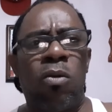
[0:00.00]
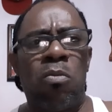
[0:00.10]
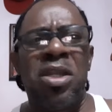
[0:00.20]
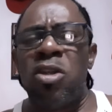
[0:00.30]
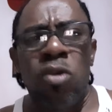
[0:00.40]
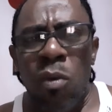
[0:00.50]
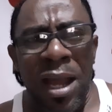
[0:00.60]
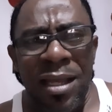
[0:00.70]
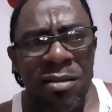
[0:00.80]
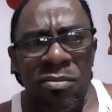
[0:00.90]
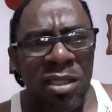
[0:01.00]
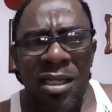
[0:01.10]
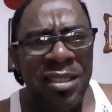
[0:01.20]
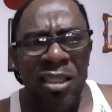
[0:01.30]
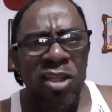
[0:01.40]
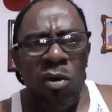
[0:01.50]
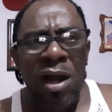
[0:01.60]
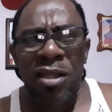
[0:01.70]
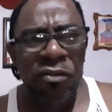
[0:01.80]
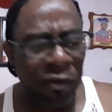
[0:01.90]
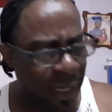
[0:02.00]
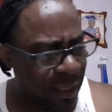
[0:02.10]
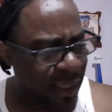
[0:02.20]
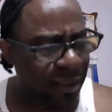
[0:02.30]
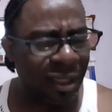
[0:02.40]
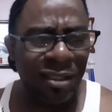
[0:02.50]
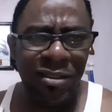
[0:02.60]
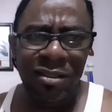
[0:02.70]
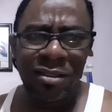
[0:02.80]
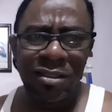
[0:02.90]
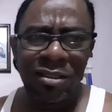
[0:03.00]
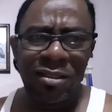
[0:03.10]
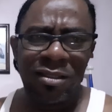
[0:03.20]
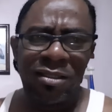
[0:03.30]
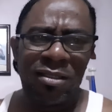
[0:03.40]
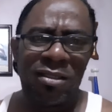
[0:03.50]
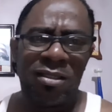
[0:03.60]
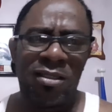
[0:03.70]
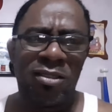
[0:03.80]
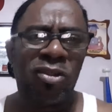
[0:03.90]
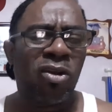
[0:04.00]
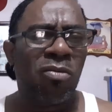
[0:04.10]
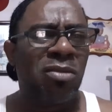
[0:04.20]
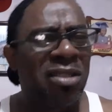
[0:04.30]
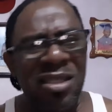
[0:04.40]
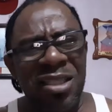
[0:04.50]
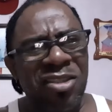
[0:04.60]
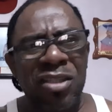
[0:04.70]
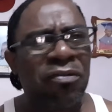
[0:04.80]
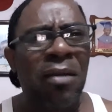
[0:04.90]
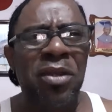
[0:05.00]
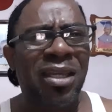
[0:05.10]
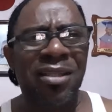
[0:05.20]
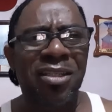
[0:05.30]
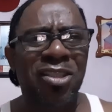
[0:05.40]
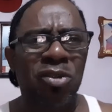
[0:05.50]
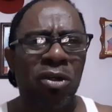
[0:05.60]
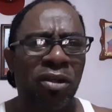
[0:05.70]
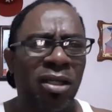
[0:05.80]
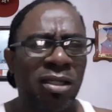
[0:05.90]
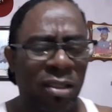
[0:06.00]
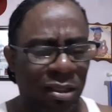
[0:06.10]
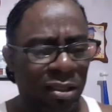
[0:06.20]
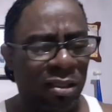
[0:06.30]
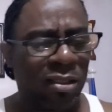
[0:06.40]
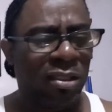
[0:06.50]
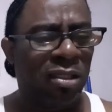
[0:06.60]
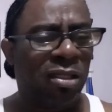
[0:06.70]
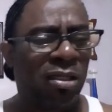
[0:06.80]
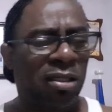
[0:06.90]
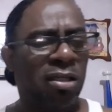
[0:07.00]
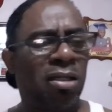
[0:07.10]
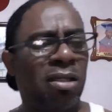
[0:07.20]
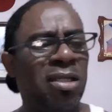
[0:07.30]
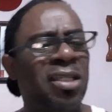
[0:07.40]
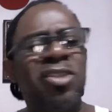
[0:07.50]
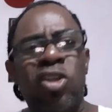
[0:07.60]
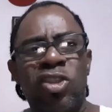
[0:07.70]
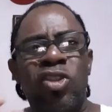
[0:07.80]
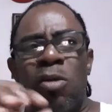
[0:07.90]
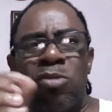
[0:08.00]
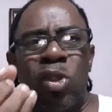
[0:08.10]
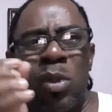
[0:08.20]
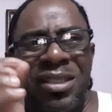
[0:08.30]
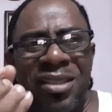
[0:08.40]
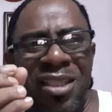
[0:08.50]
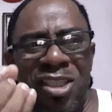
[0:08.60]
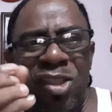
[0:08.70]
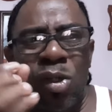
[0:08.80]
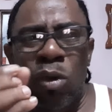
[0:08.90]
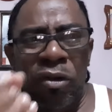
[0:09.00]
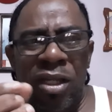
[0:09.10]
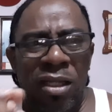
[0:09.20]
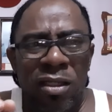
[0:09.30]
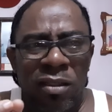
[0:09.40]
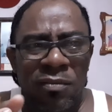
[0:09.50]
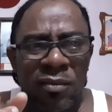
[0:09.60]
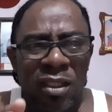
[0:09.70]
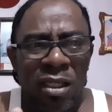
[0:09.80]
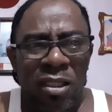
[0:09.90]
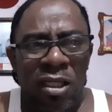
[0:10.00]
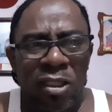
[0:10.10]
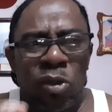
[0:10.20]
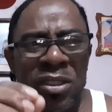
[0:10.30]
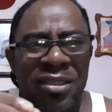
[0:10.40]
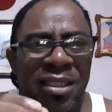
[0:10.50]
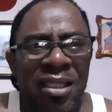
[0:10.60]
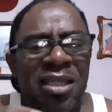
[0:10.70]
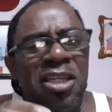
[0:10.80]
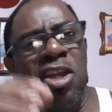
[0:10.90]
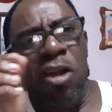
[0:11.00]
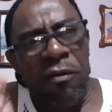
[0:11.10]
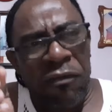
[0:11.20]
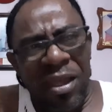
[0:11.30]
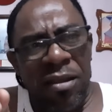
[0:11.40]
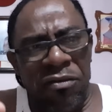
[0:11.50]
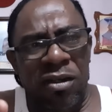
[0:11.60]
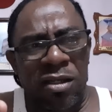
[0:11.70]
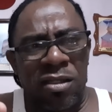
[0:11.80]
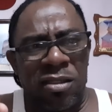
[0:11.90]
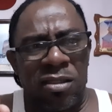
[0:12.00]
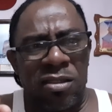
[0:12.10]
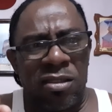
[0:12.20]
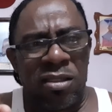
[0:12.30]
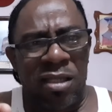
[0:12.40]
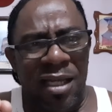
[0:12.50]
me don't know why the lizard don't want you to write the letter. So this is just fabricated story. This is just some twisted story. Twisting in your favor. You